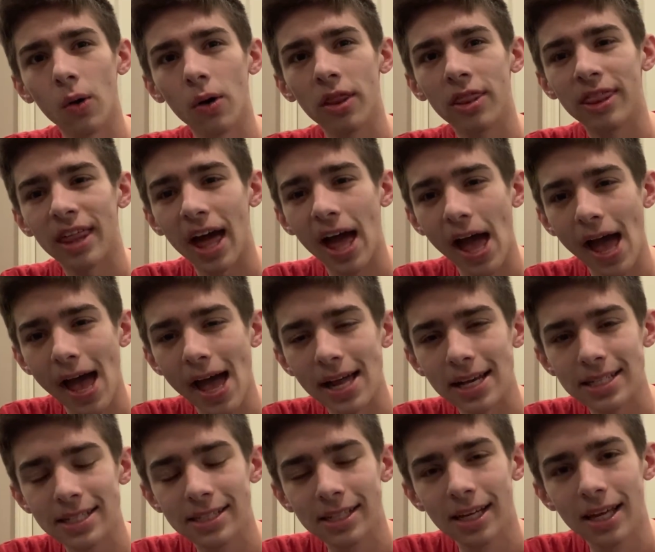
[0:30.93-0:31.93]

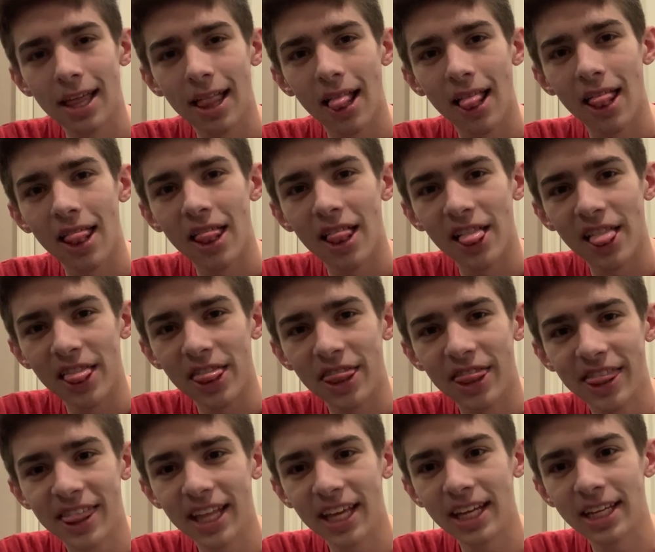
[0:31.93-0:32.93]
that
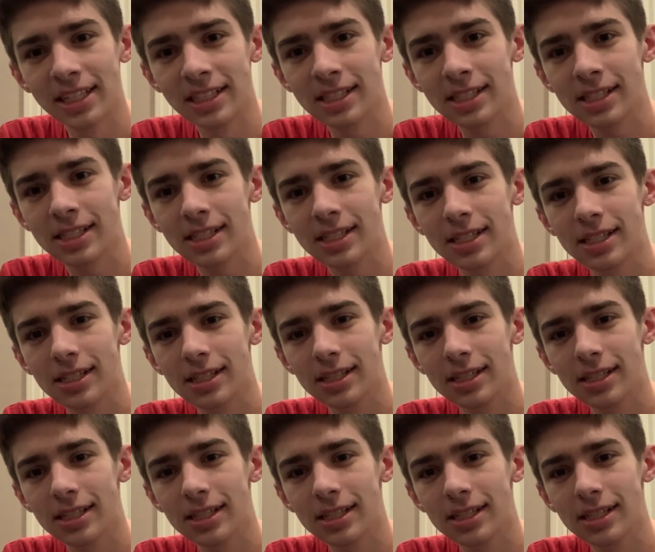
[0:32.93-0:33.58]
this